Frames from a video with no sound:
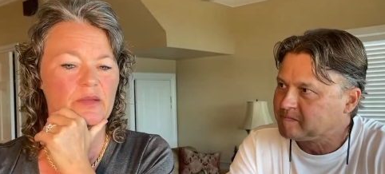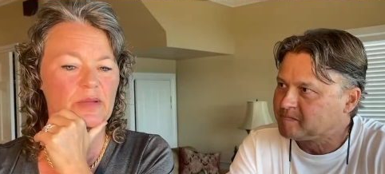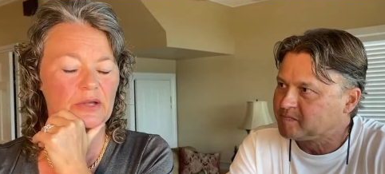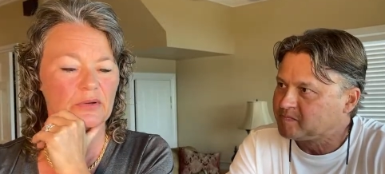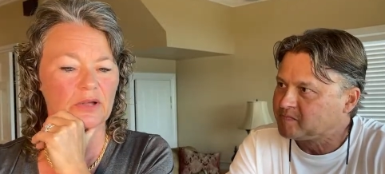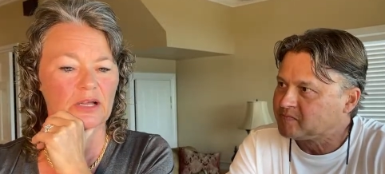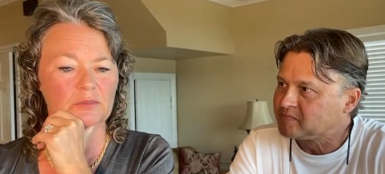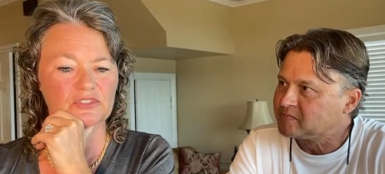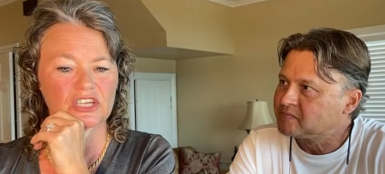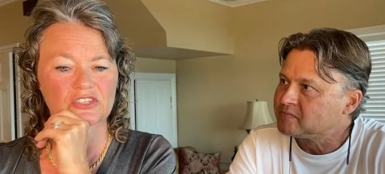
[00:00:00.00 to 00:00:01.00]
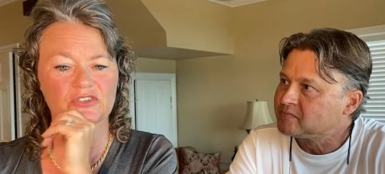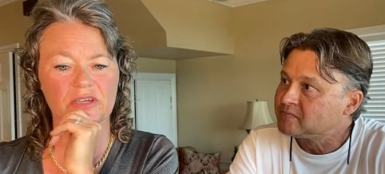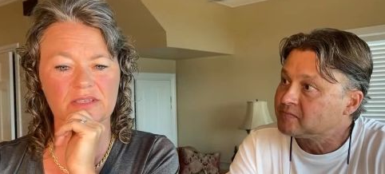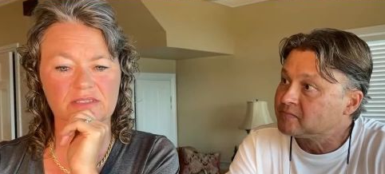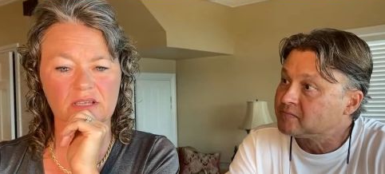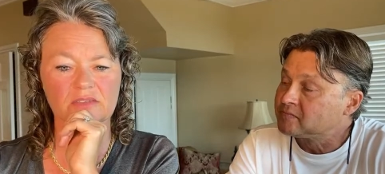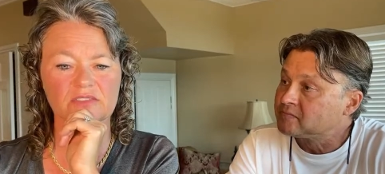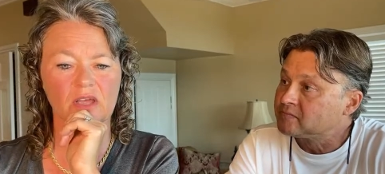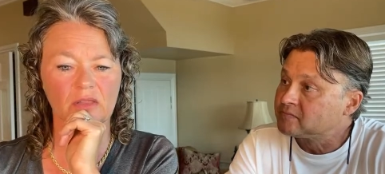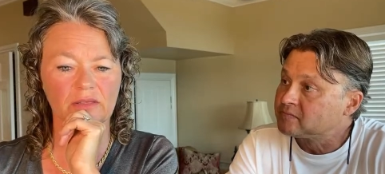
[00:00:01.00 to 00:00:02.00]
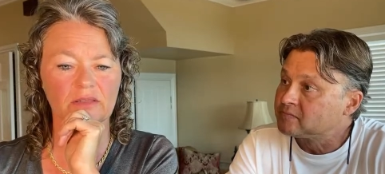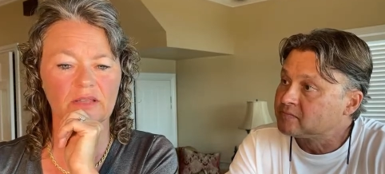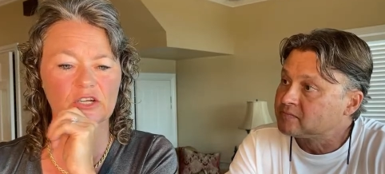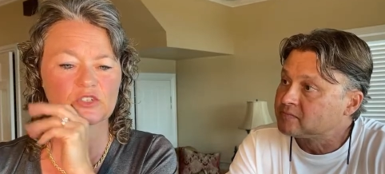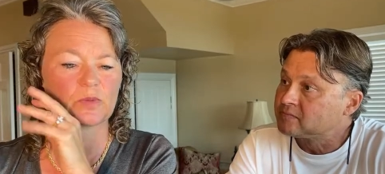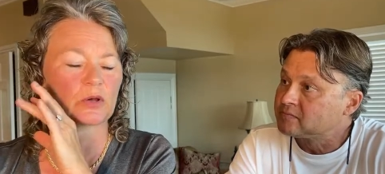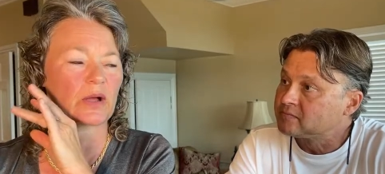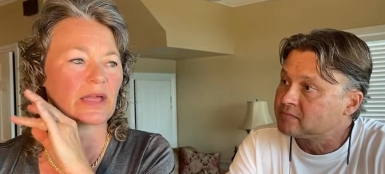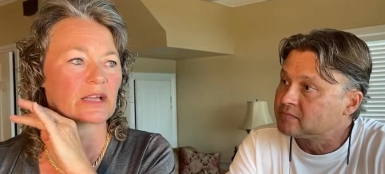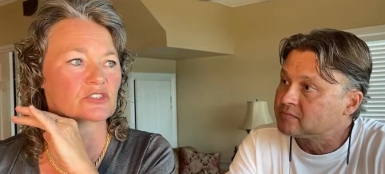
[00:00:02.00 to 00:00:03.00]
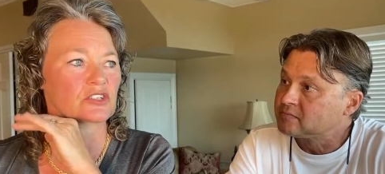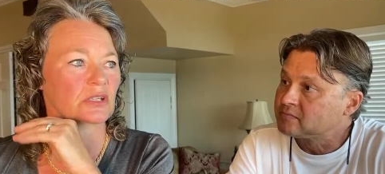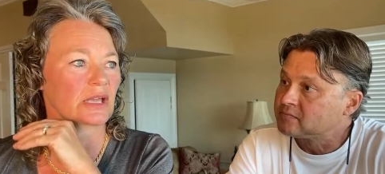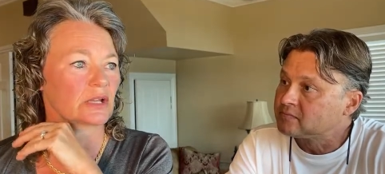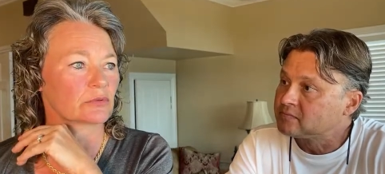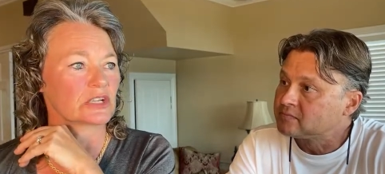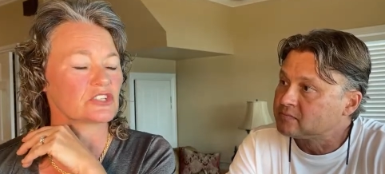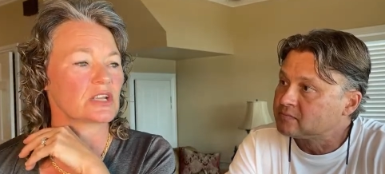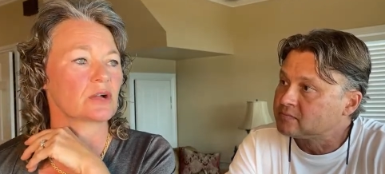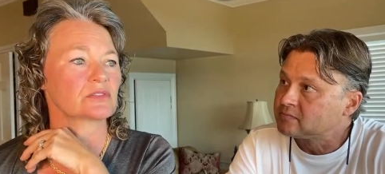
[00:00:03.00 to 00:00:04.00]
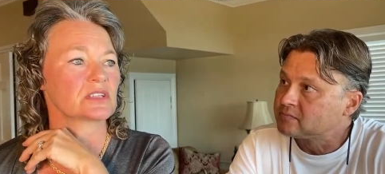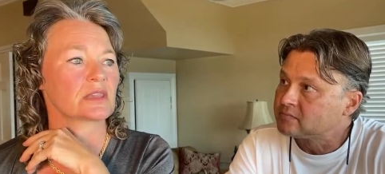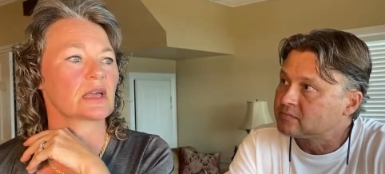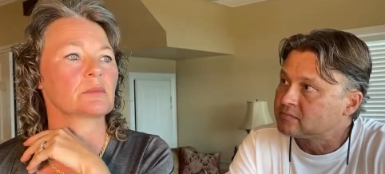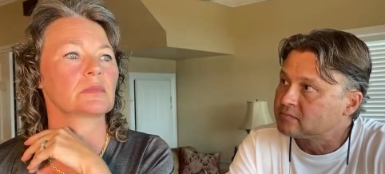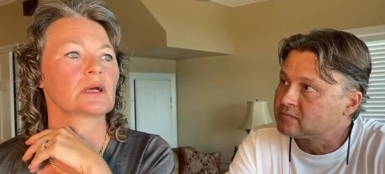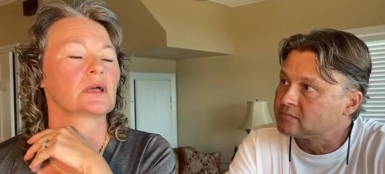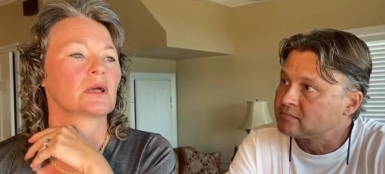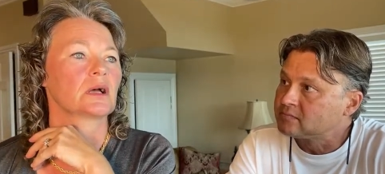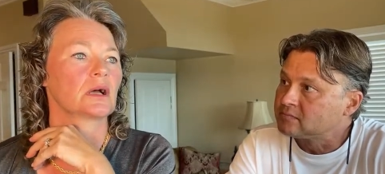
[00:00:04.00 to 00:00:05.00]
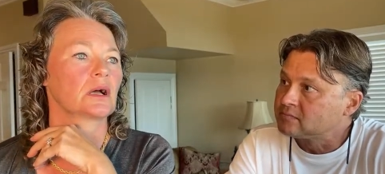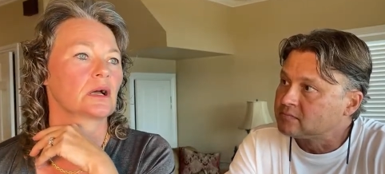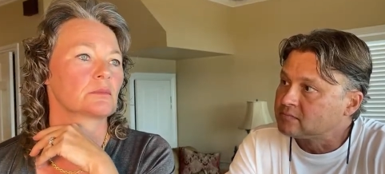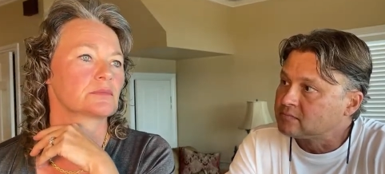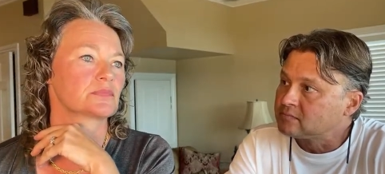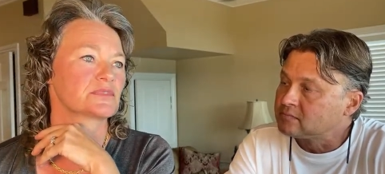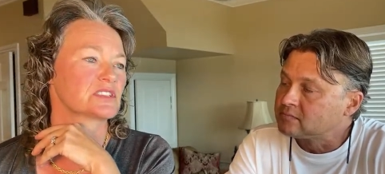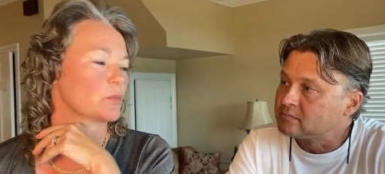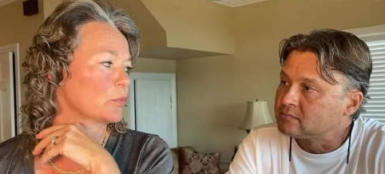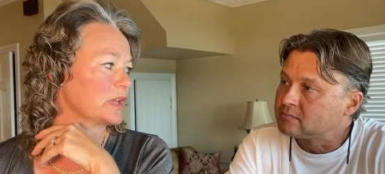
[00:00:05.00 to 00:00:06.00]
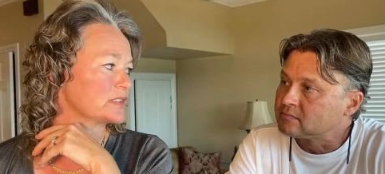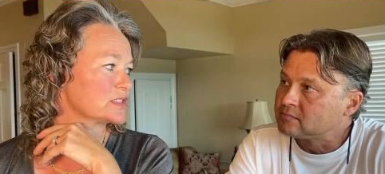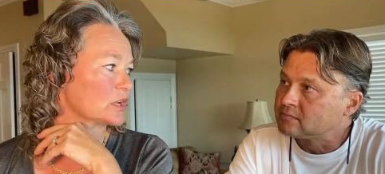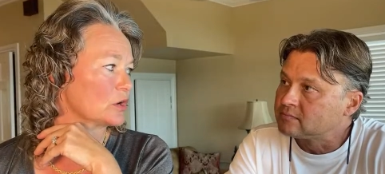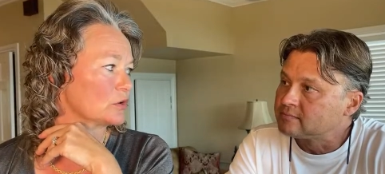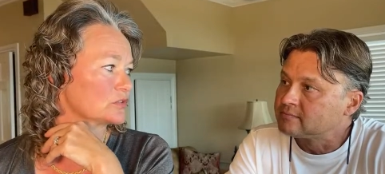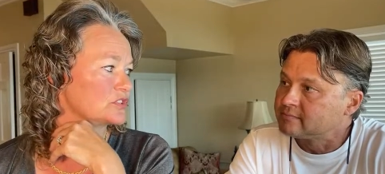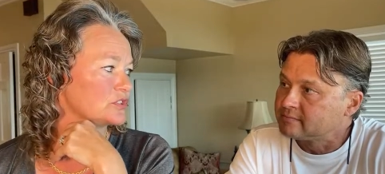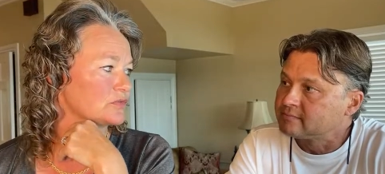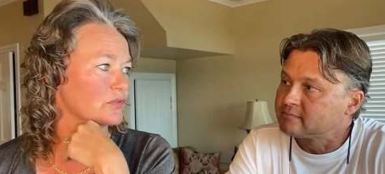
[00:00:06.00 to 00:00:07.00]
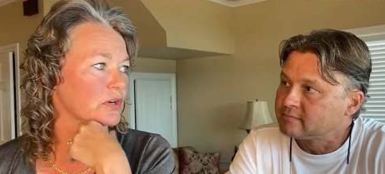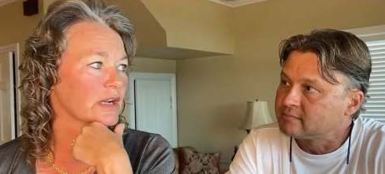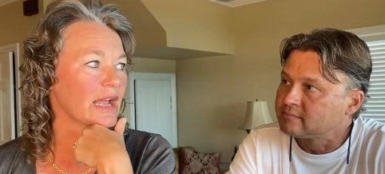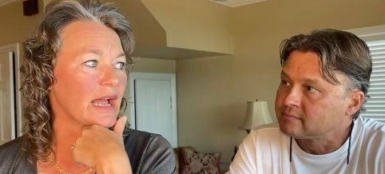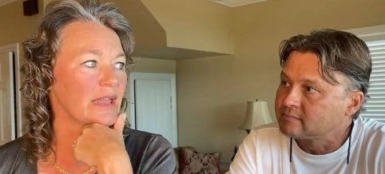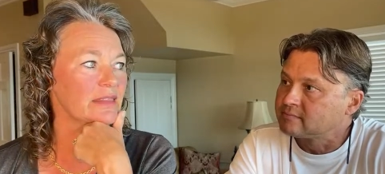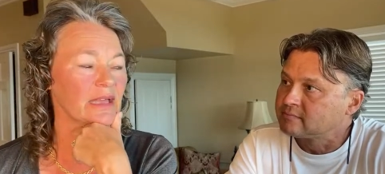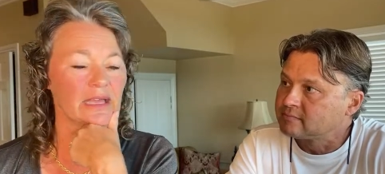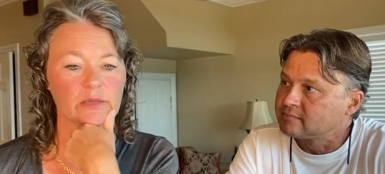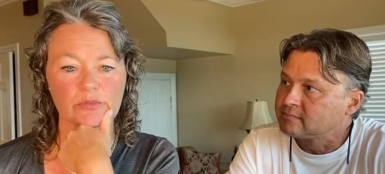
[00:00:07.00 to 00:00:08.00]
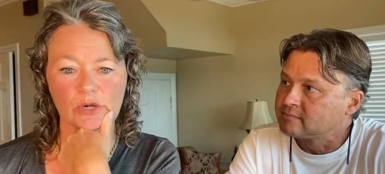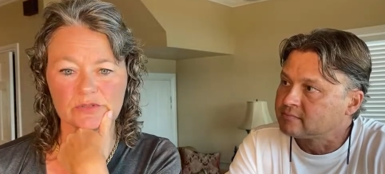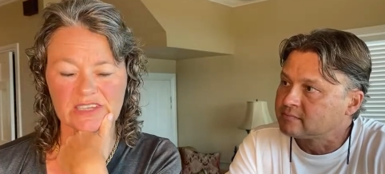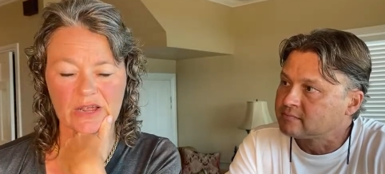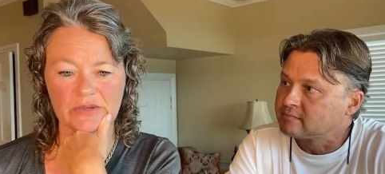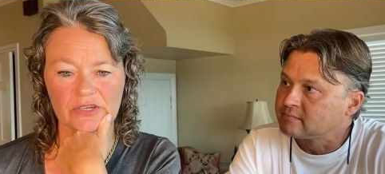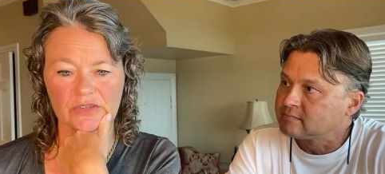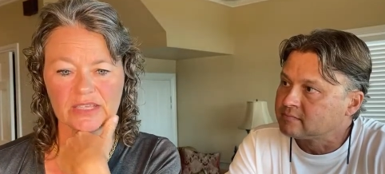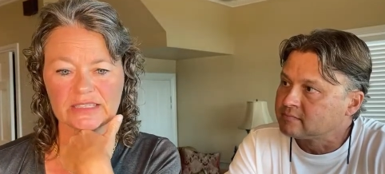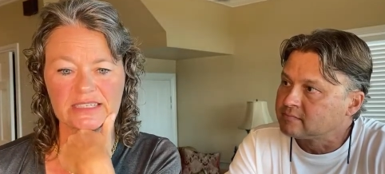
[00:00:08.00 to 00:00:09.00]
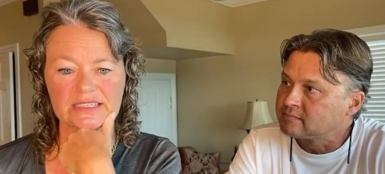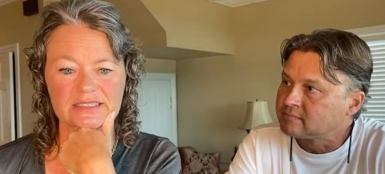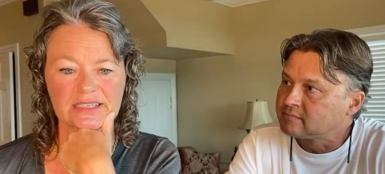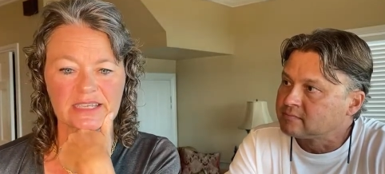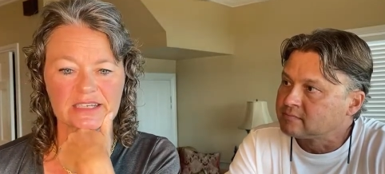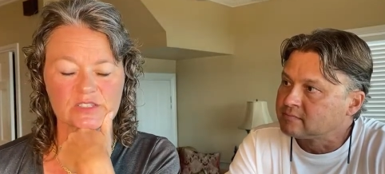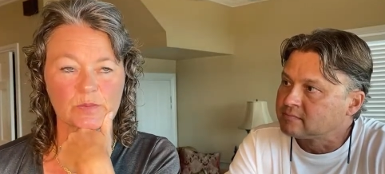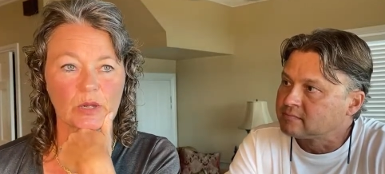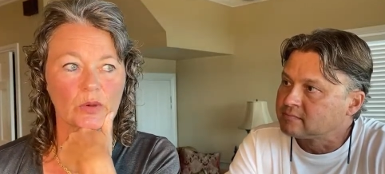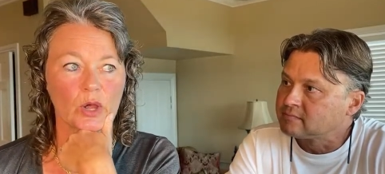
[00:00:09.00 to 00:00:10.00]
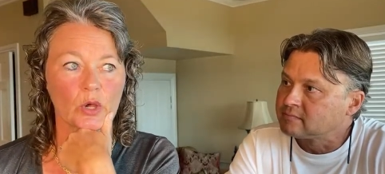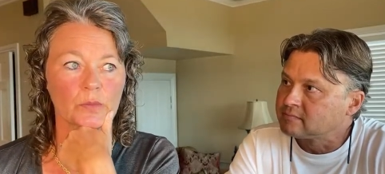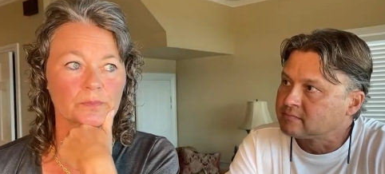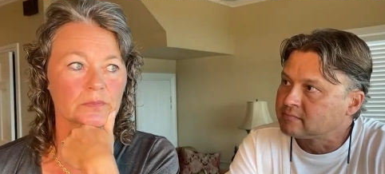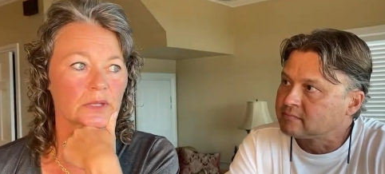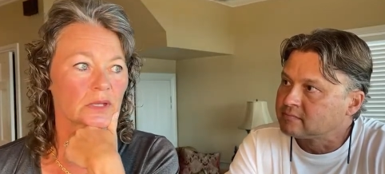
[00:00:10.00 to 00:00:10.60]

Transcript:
Speaker 1: about Gentry and Sons hauling a large boat. I actually had reached out to them some weeks ago for a guy that had broke down here that needed to get his boat home.